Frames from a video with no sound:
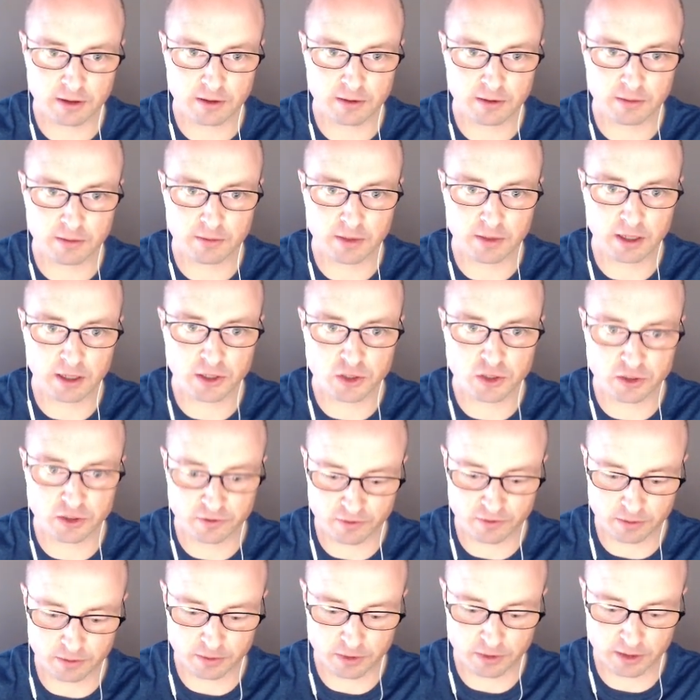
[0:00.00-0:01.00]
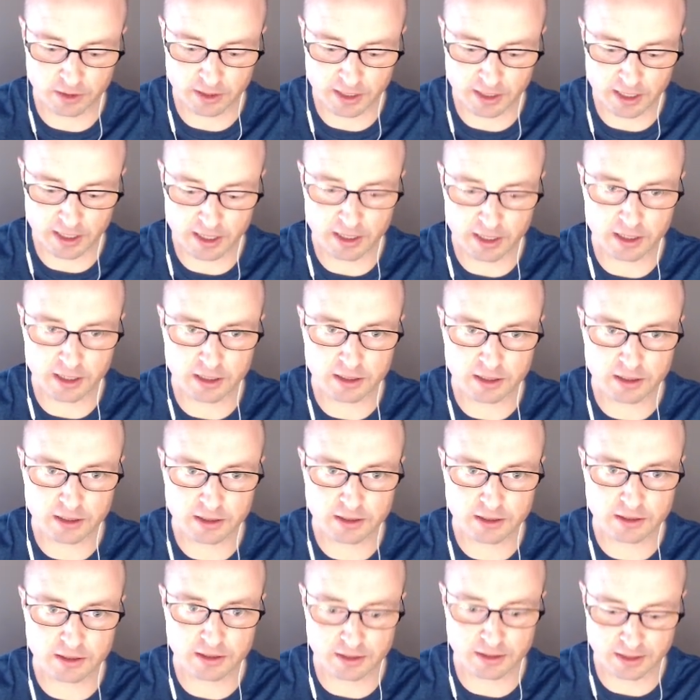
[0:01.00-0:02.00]
Apologies for my
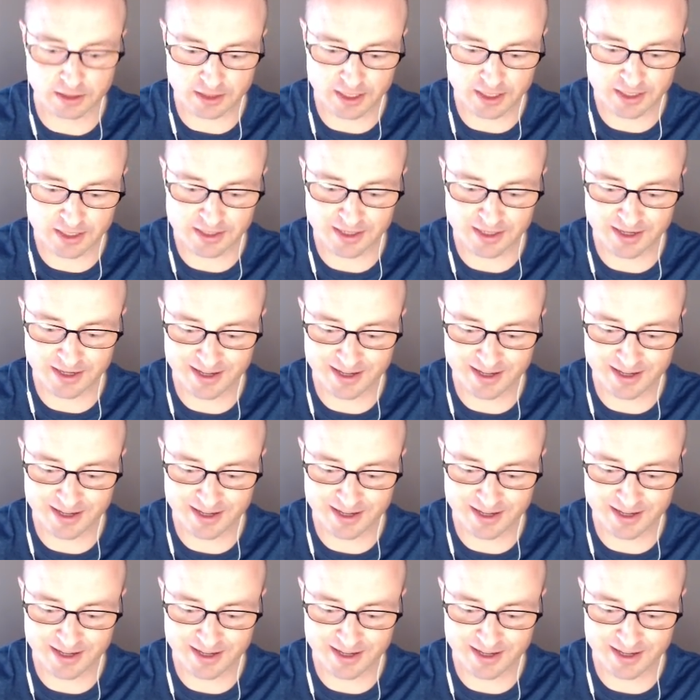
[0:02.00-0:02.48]
dyslexia.